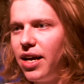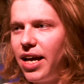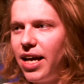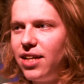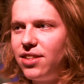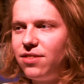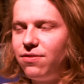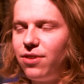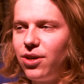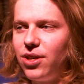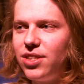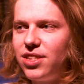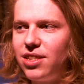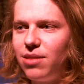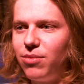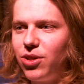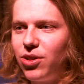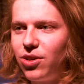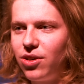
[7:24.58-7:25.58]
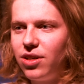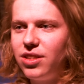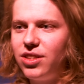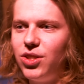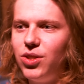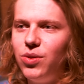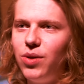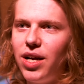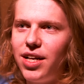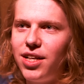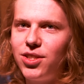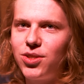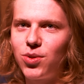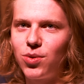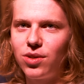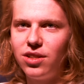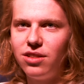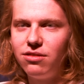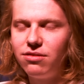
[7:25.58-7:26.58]
It's very similar to any
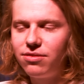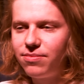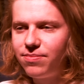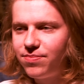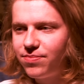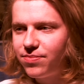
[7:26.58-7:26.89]
sort of